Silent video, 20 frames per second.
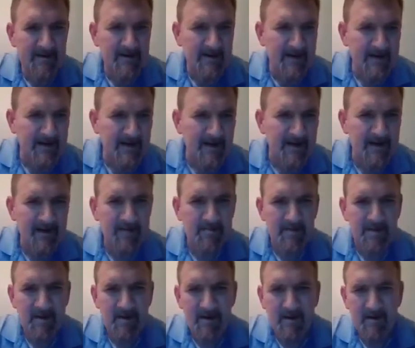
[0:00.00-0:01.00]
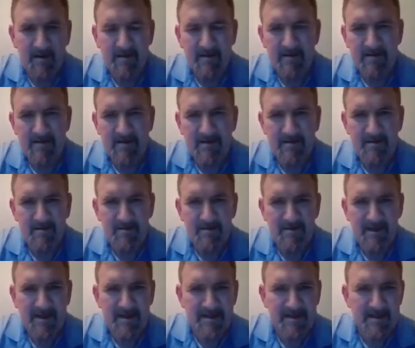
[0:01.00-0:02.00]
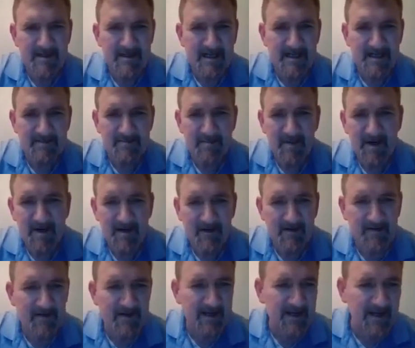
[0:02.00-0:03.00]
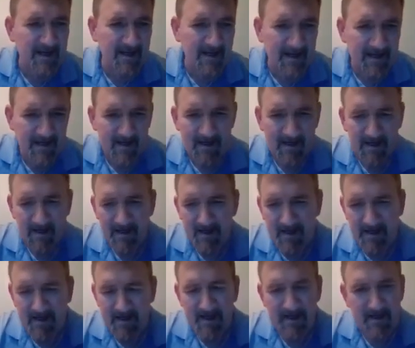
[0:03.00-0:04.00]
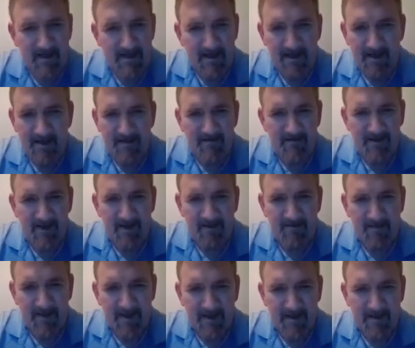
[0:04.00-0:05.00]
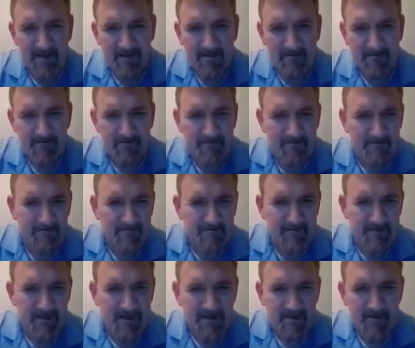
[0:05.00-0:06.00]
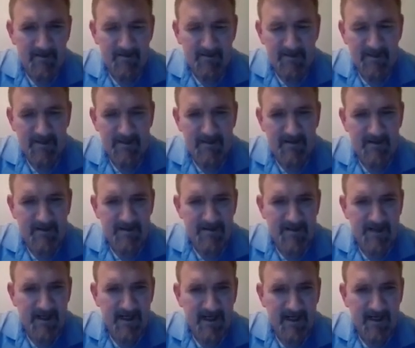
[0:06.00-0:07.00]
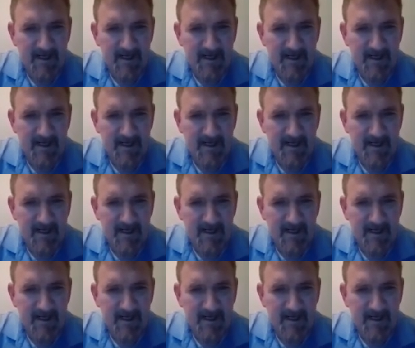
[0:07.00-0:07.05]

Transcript: Got a couple of callers, so decent sized pot already. Flop nothing. So I'm just going to check.